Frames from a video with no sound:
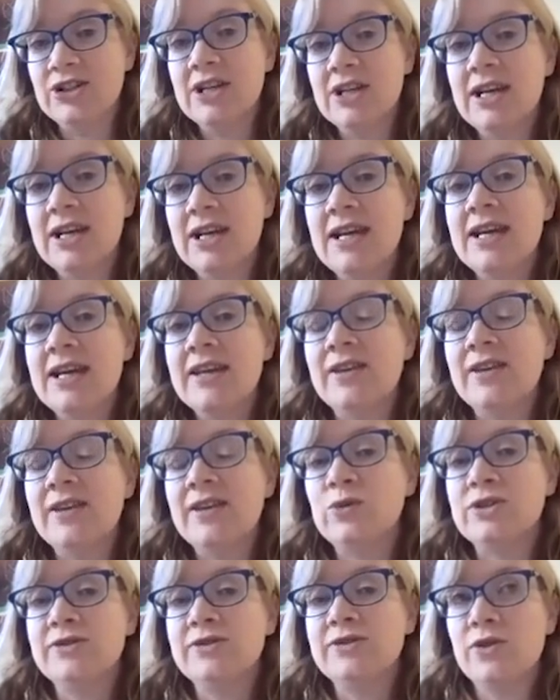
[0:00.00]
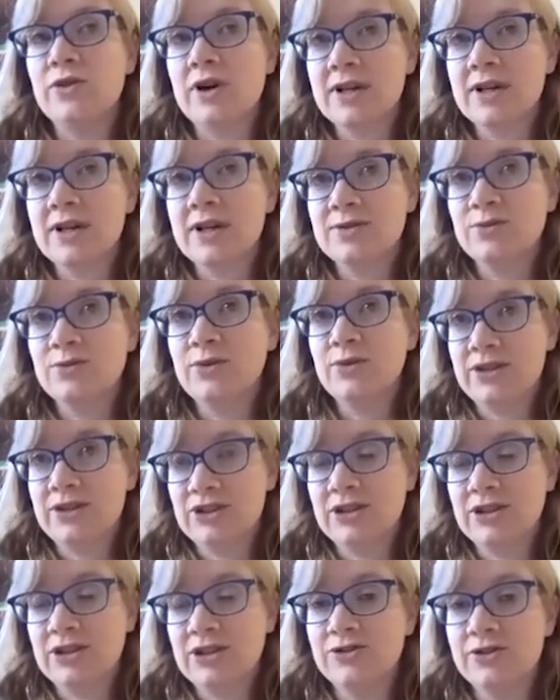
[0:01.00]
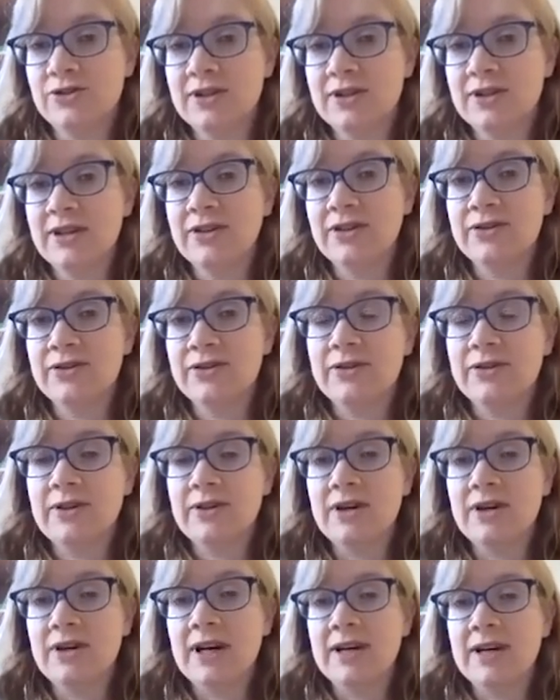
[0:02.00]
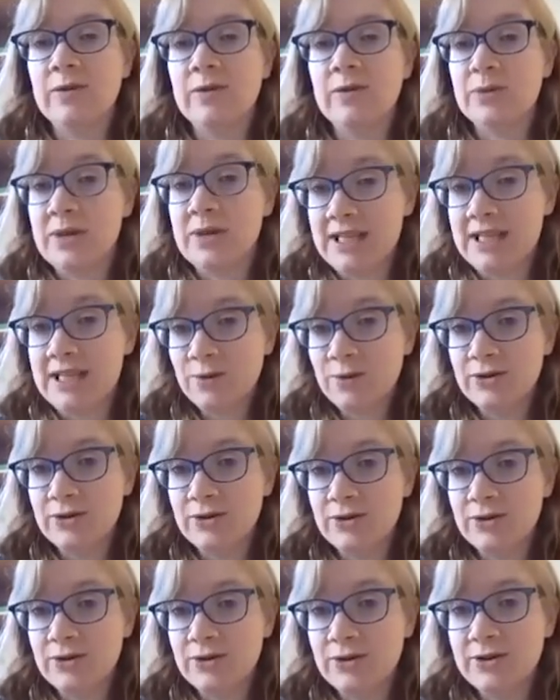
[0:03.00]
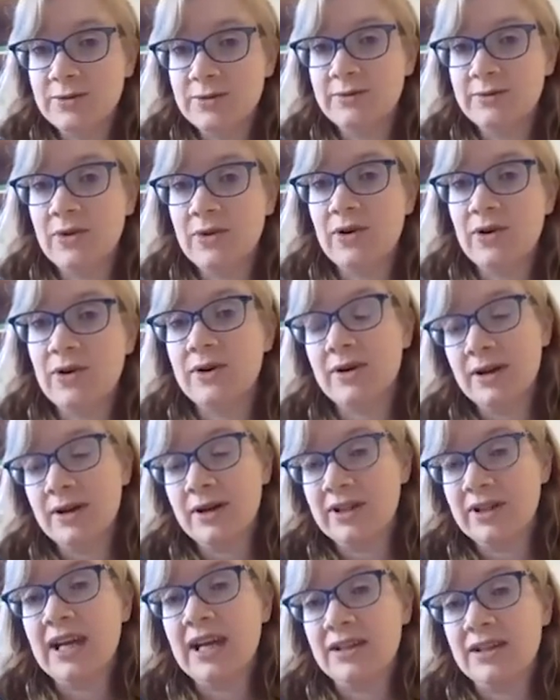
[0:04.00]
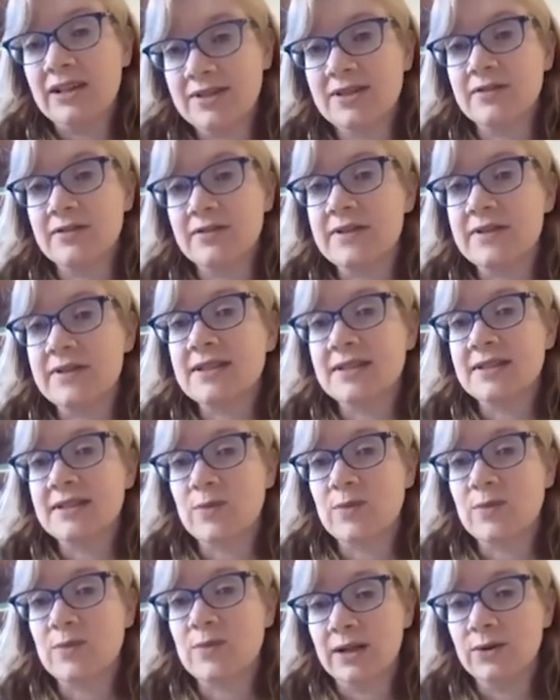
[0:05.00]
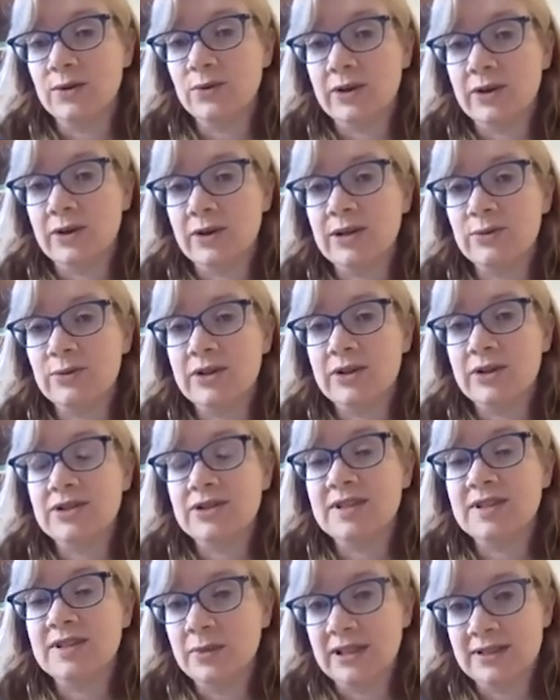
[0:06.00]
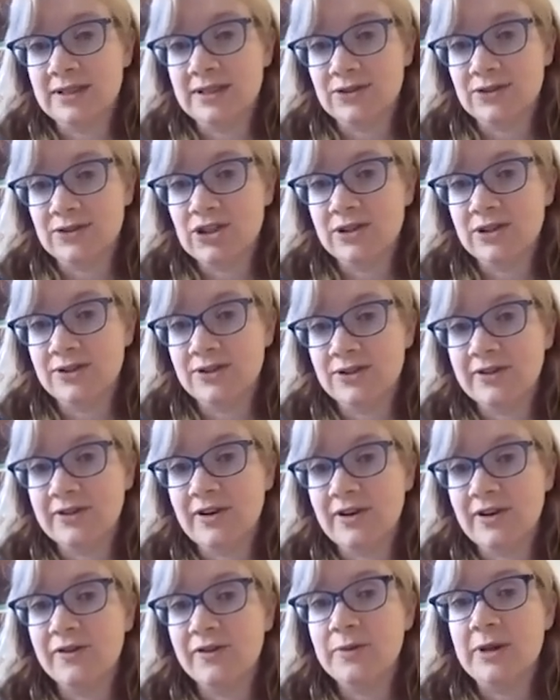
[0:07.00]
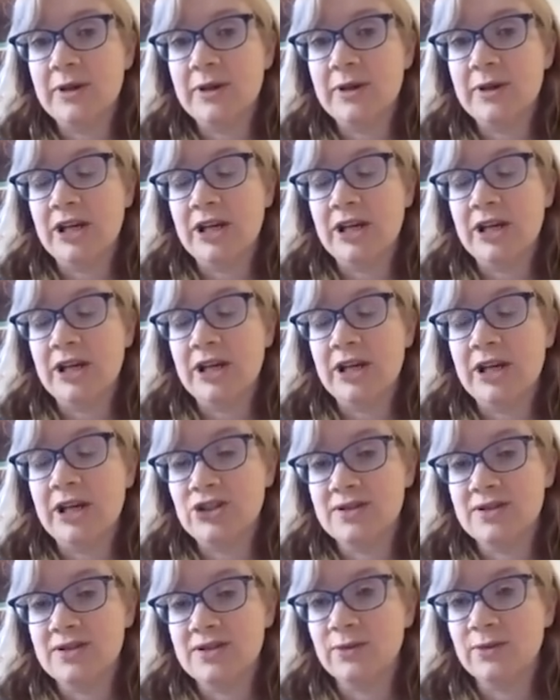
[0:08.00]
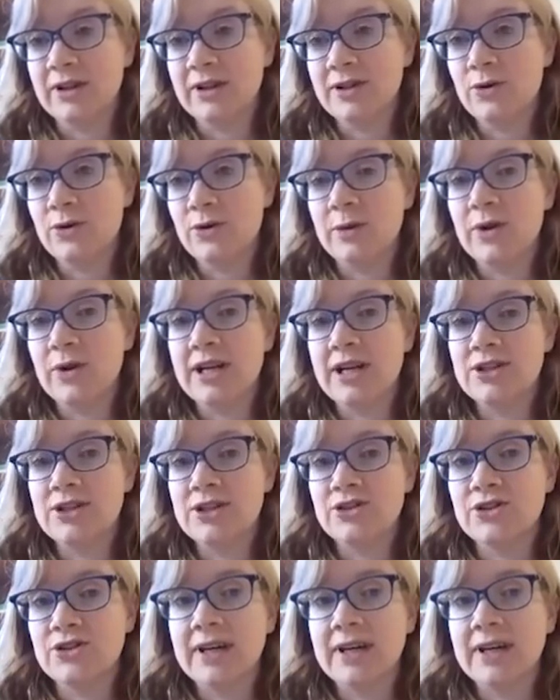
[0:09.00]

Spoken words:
that would have worked with children, either on the PEDS program or with the adult services as well, working with siblings or children of patients with acquired brain injury.